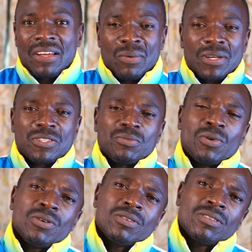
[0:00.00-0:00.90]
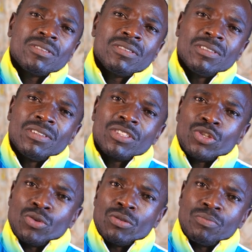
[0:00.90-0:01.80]
once more
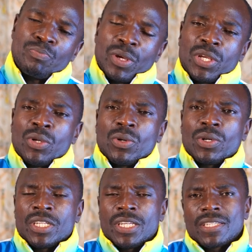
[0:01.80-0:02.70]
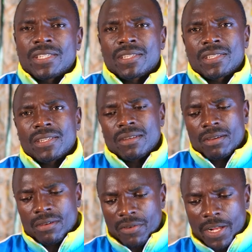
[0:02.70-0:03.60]
to pick the audience
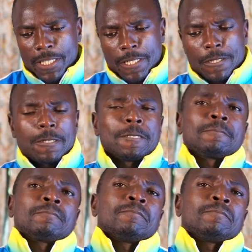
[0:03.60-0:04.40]
of your attention.